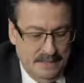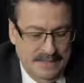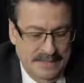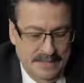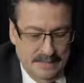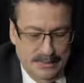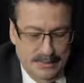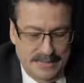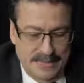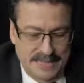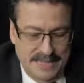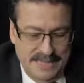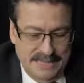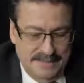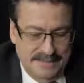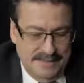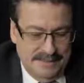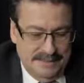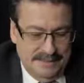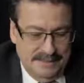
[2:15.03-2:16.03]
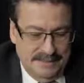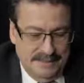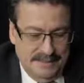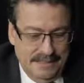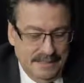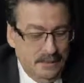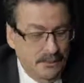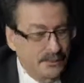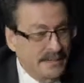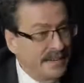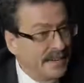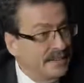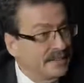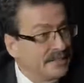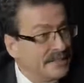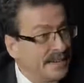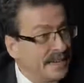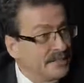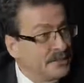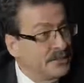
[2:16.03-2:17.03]
had to check that we
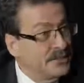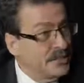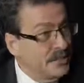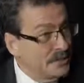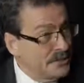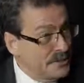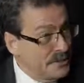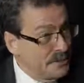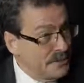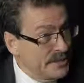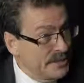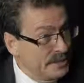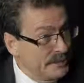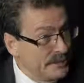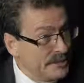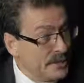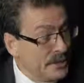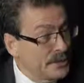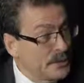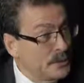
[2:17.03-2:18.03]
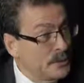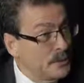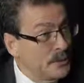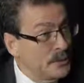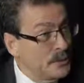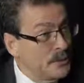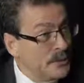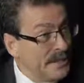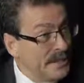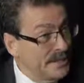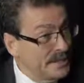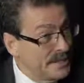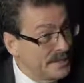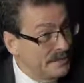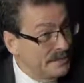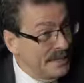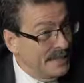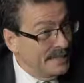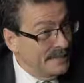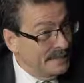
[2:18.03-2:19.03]
had the energy consumption reductions which we
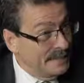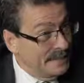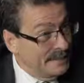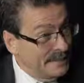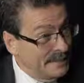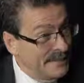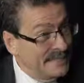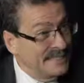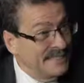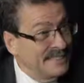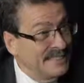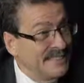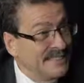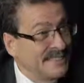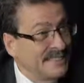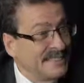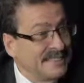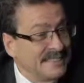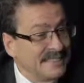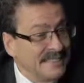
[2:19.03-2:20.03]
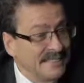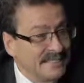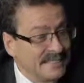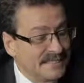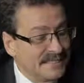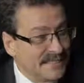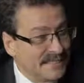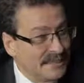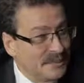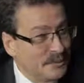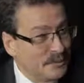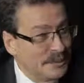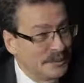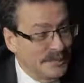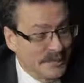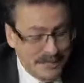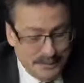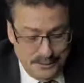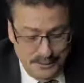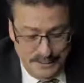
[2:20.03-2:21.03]
estimated, and we
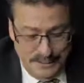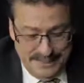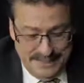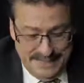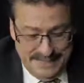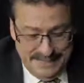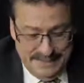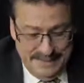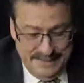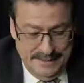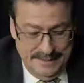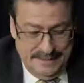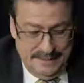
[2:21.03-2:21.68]
checked all that.